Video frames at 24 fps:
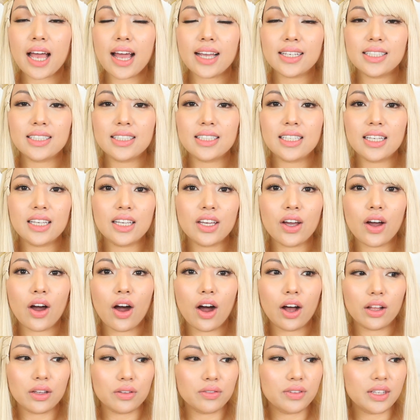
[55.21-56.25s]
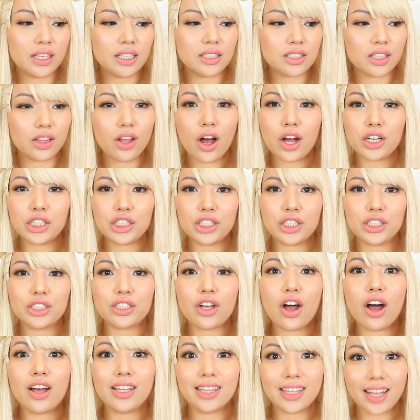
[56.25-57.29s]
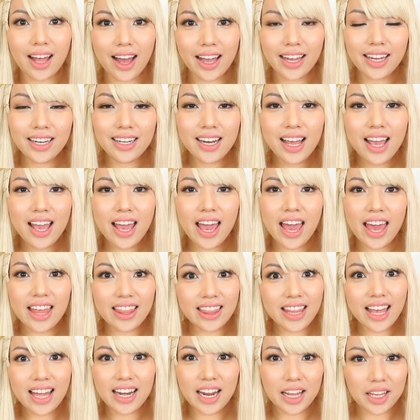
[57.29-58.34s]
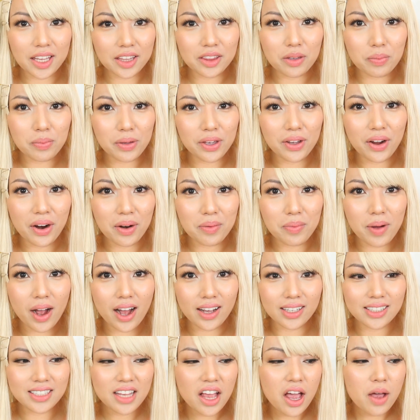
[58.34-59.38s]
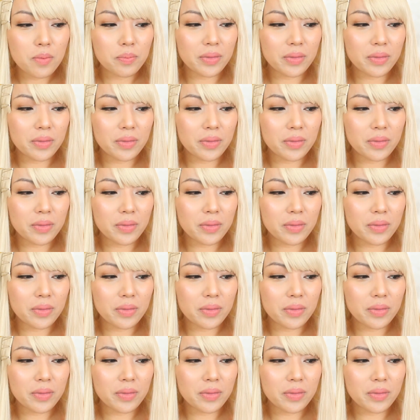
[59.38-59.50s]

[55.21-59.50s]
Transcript: I see all of these launches online and then I get the PR box.